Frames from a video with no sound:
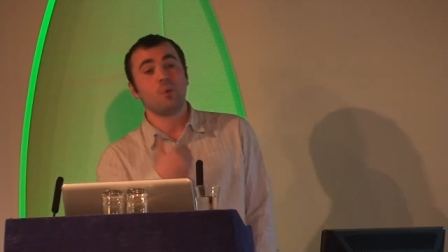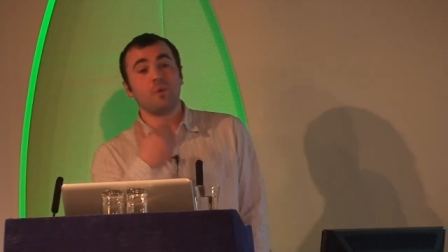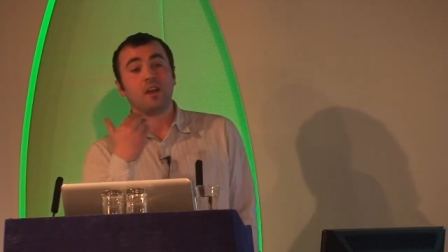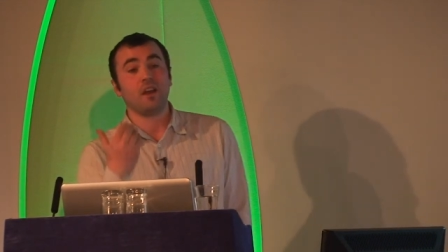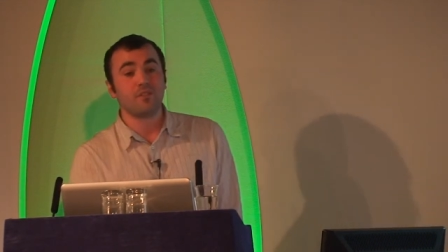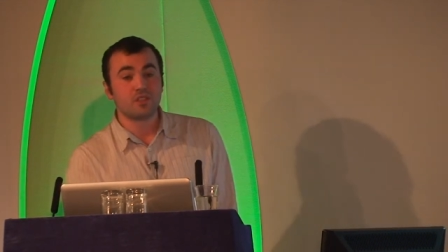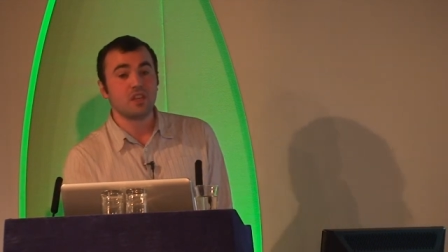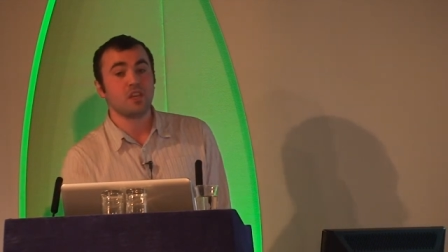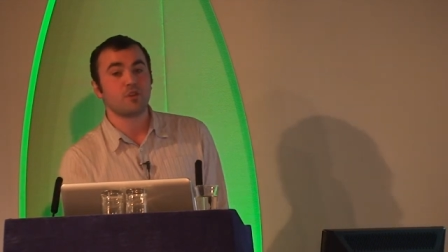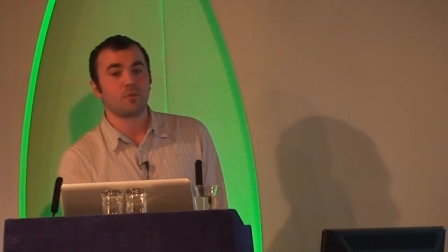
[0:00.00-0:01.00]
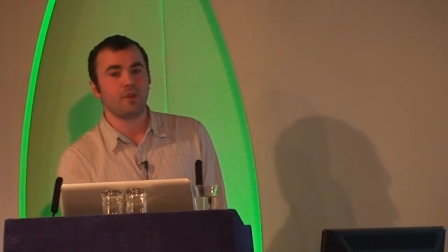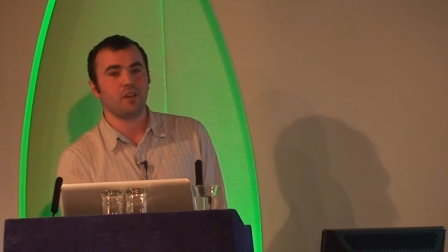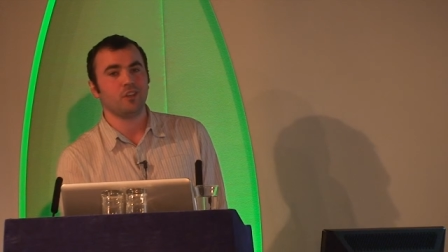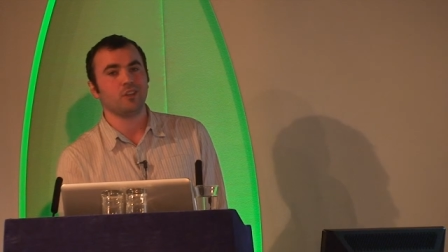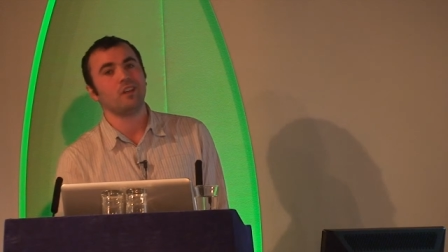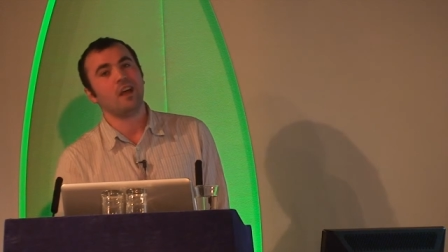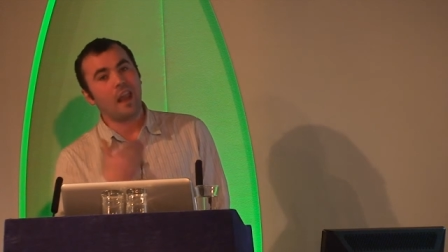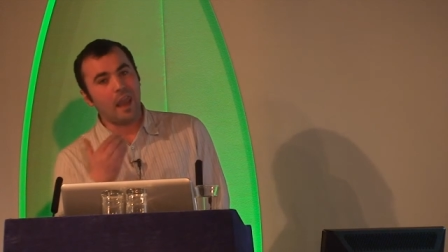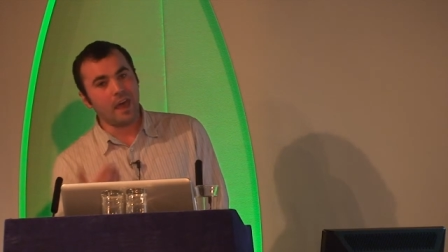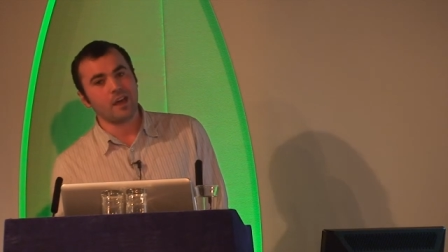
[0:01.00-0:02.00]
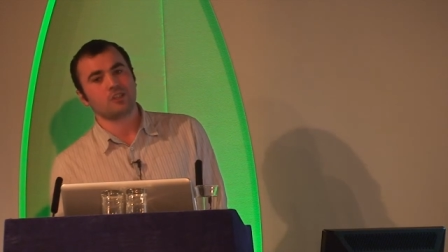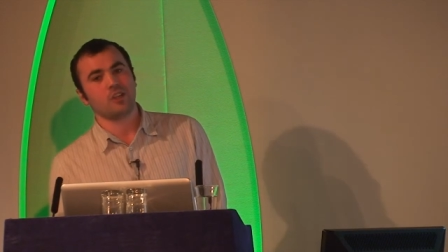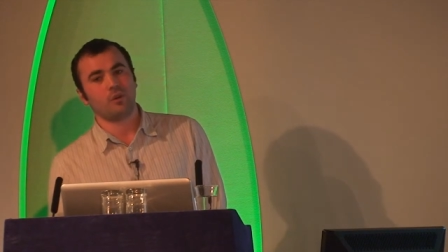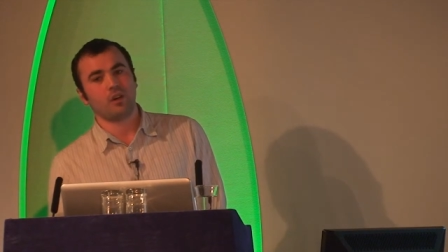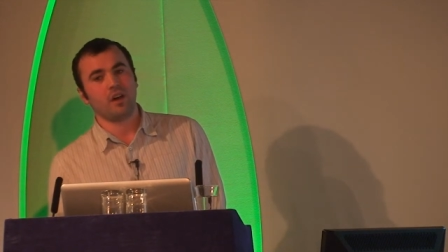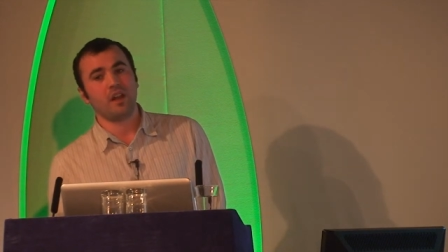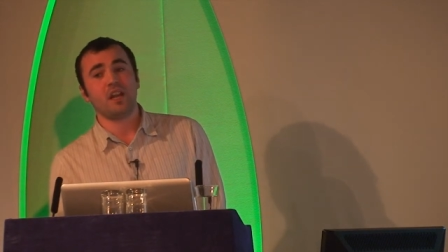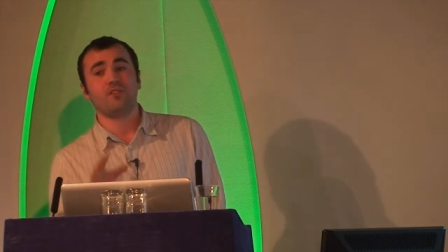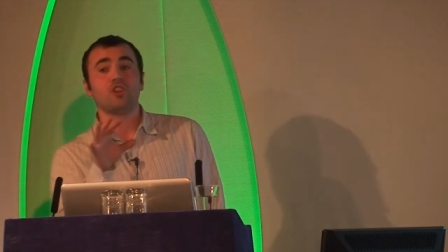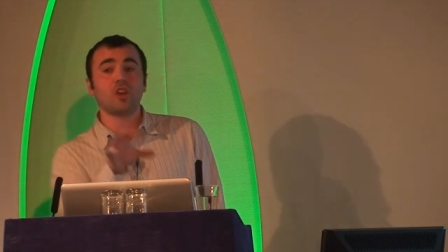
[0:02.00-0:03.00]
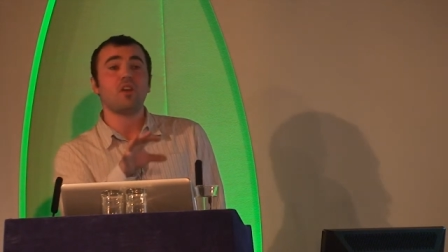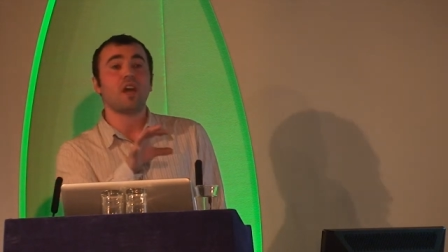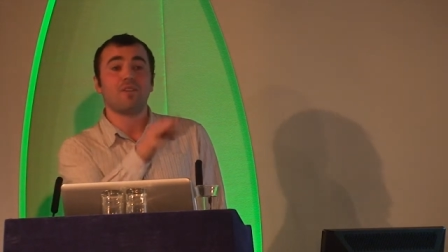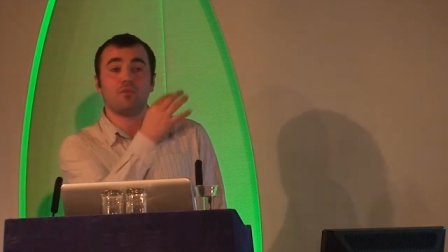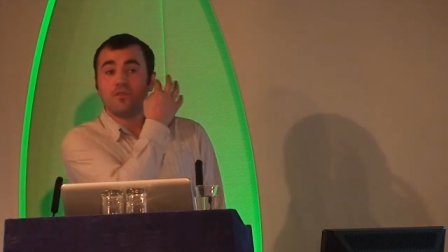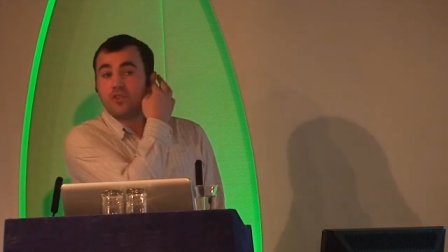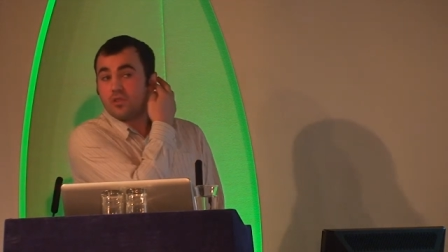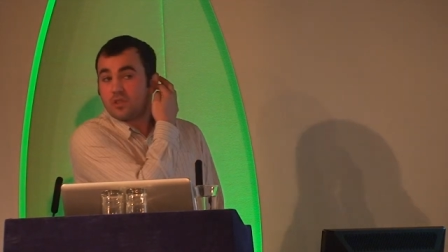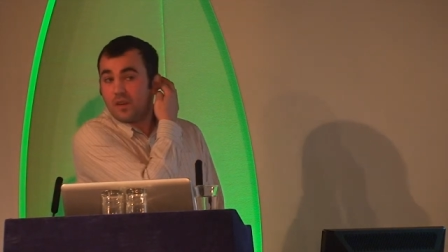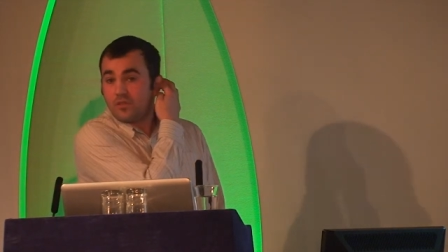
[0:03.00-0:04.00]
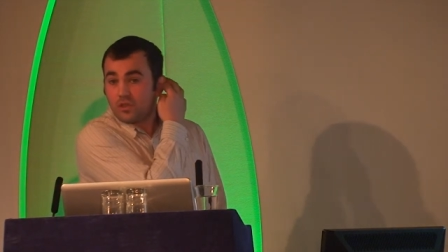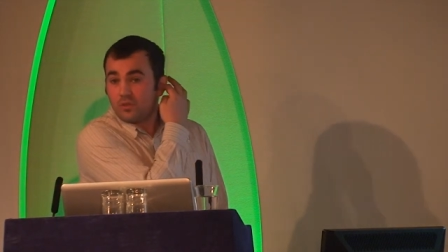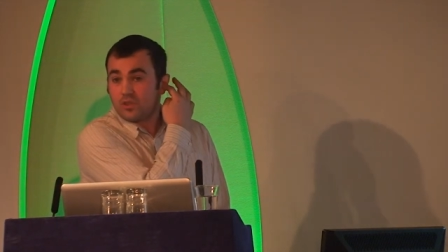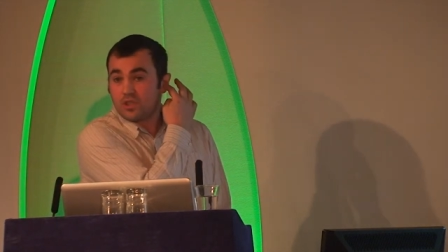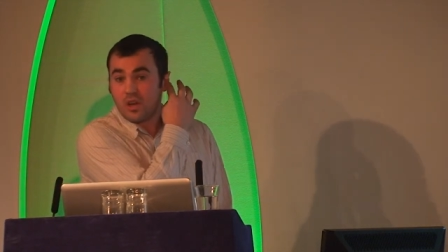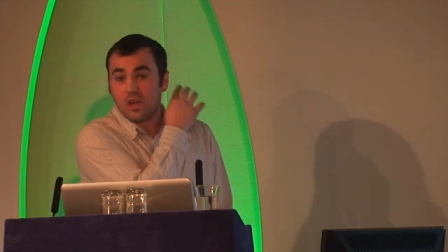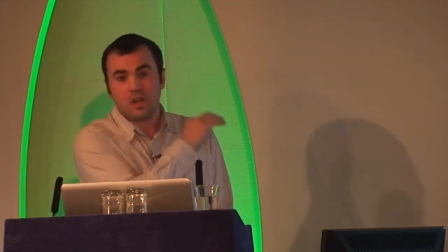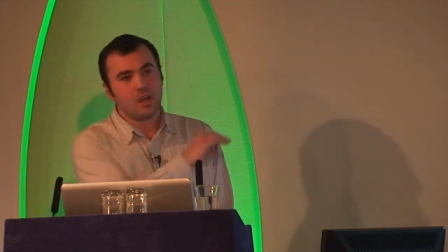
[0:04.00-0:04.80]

We'd love to hear your opinion. Let us know online. And if you don't have a review service on your site,